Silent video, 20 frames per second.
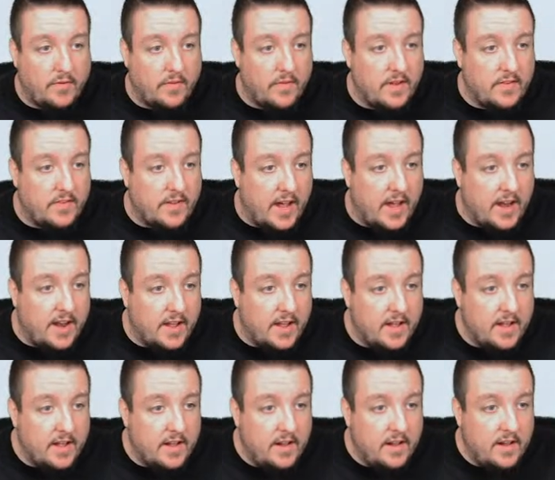from this side.
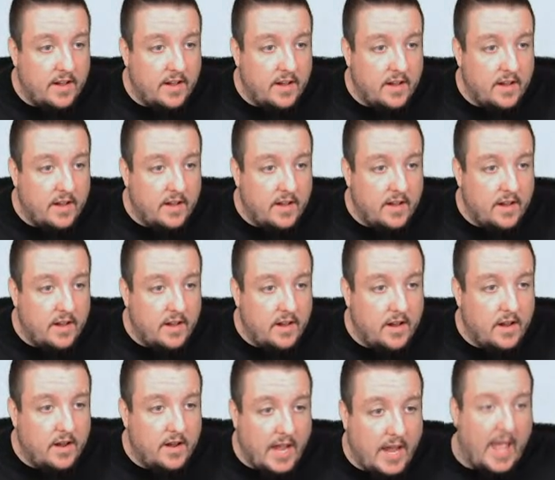
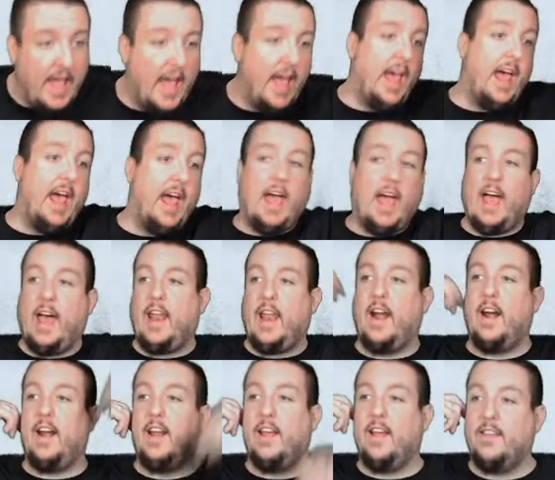Yeah,
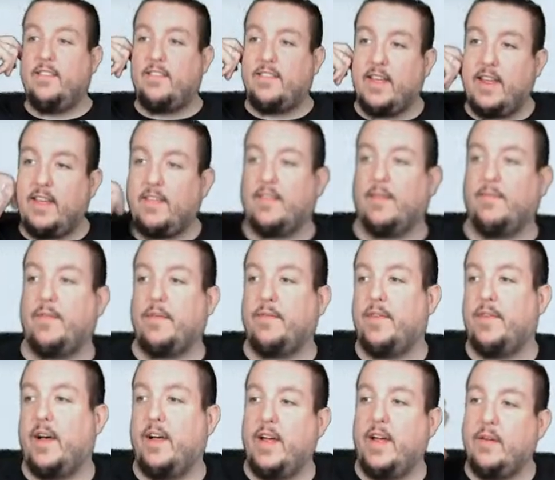there it is. See, something
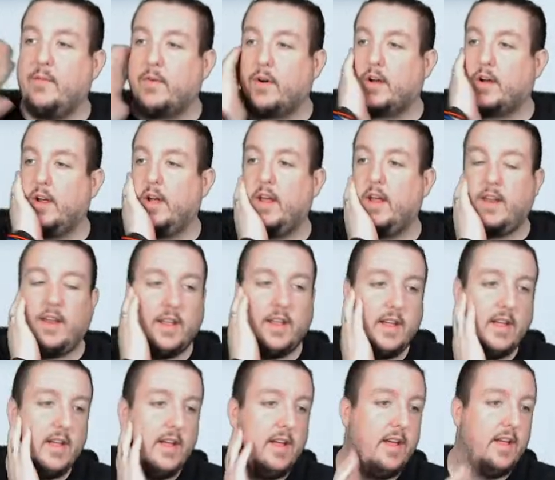fell in. We're good.
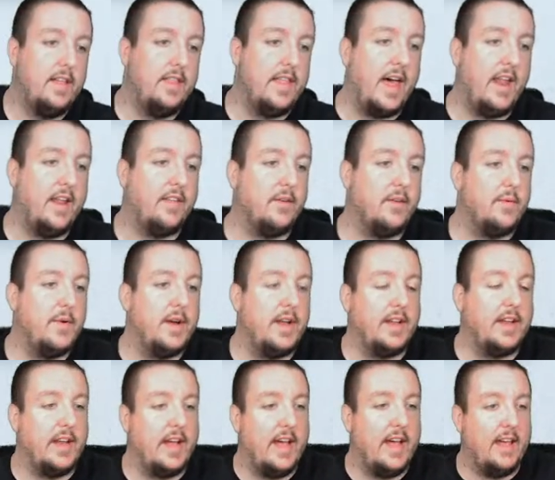That is a
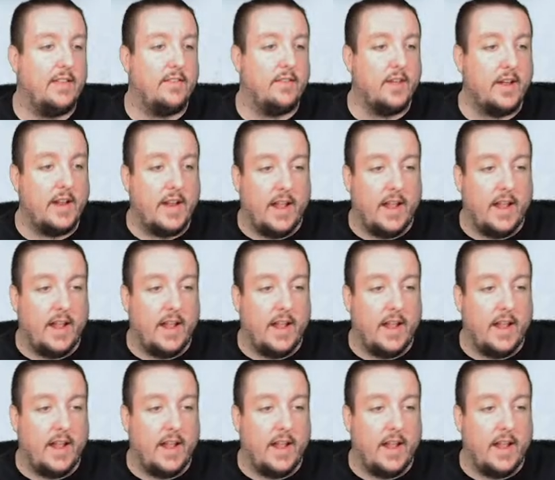win, guys. Look at